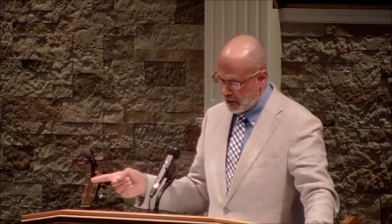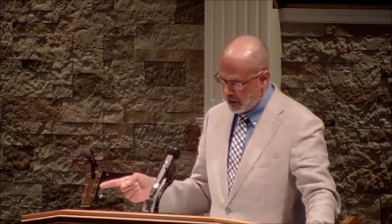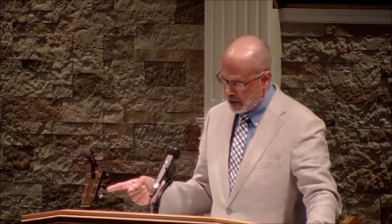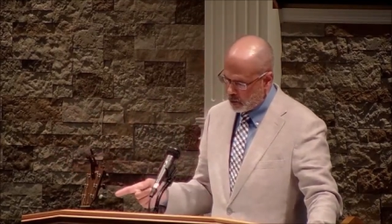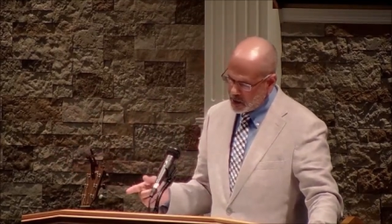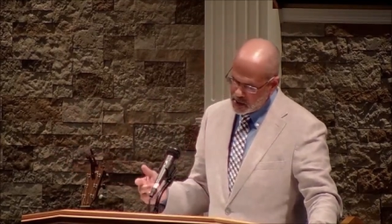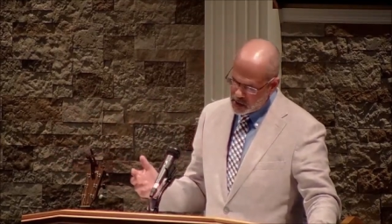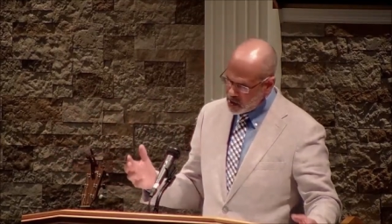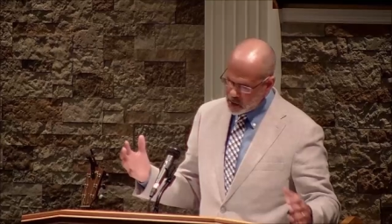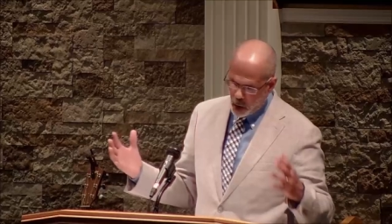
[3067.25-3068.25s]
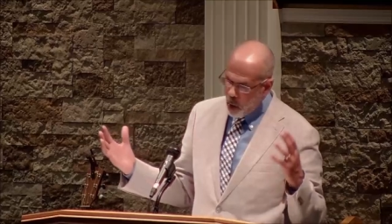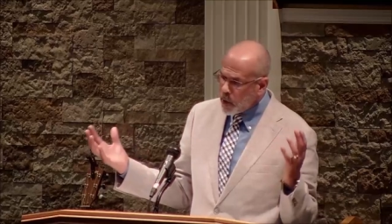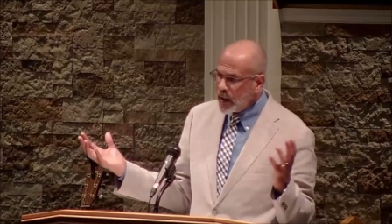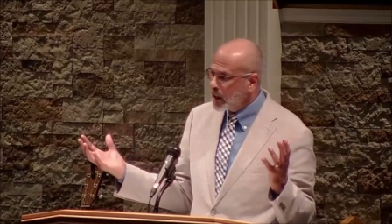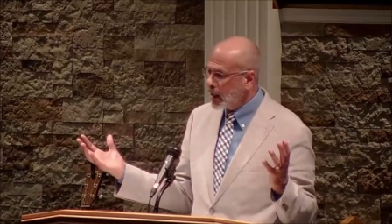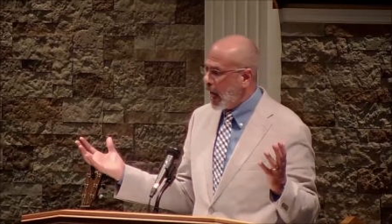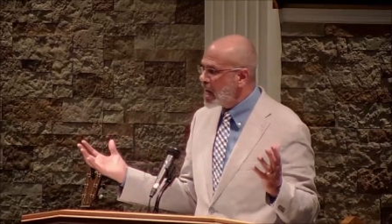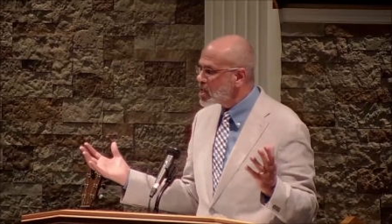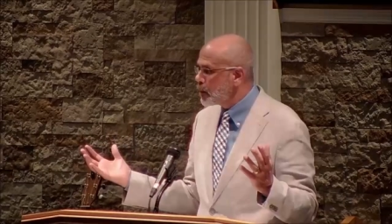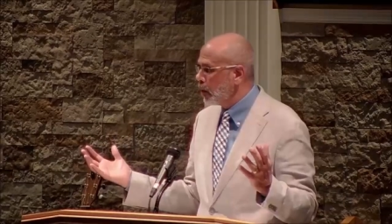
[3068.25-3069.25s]
And when he's, he's owning the
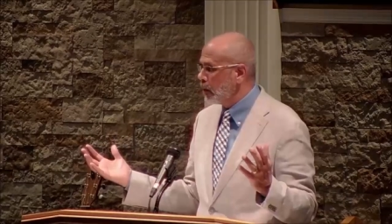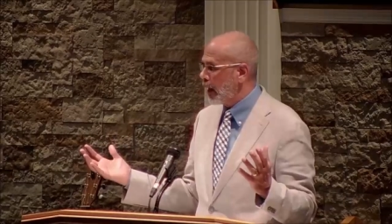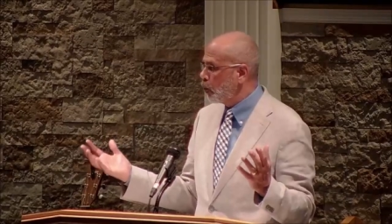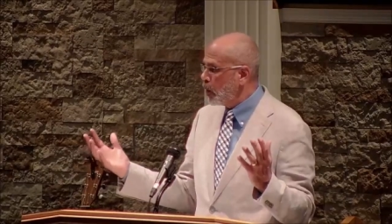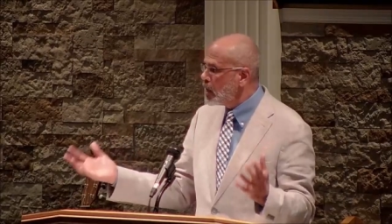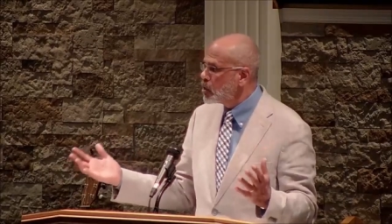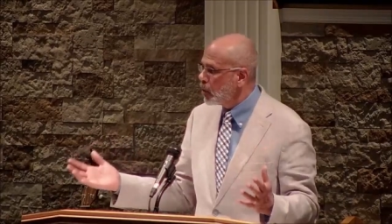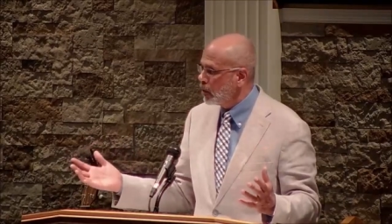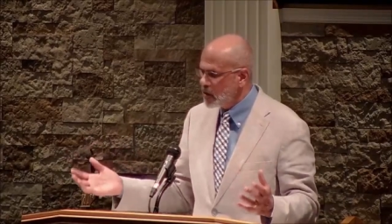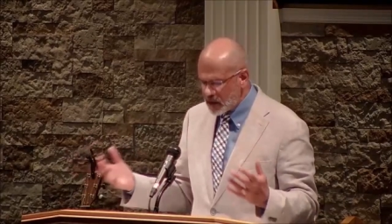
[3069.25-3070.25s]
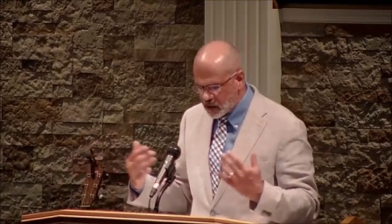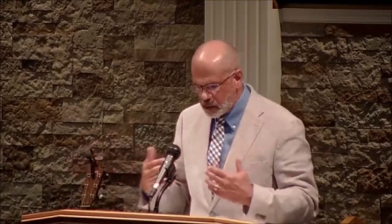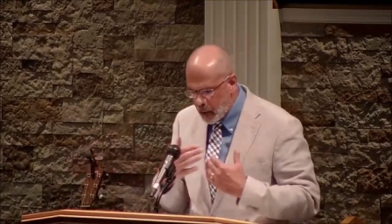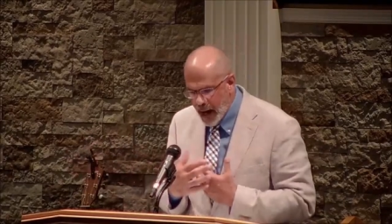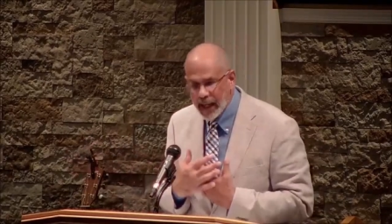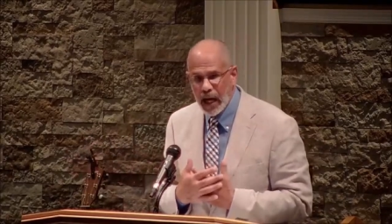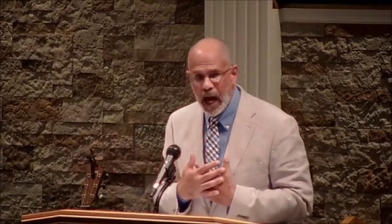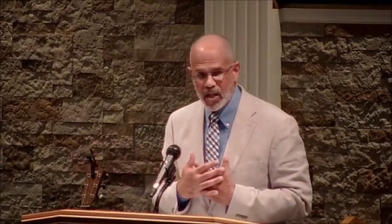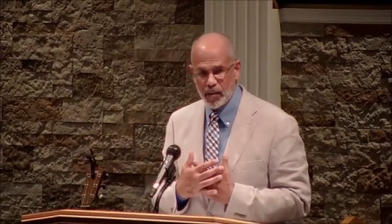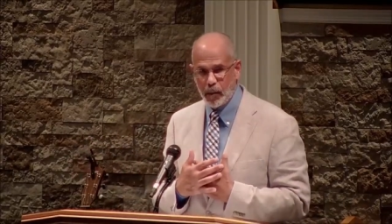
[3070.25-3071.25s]
gospel like we do, this is my
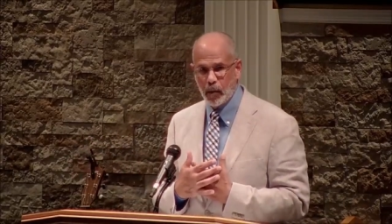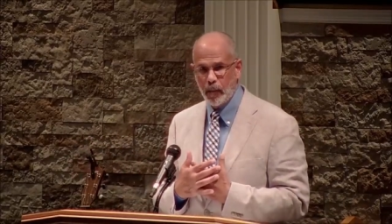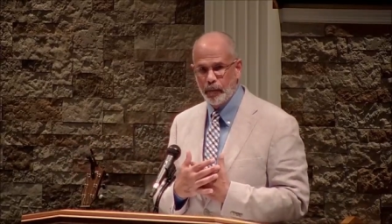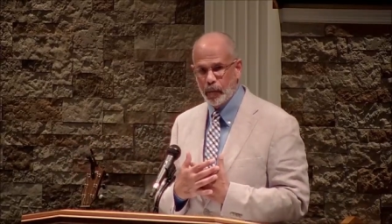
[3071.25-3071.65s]
gospel.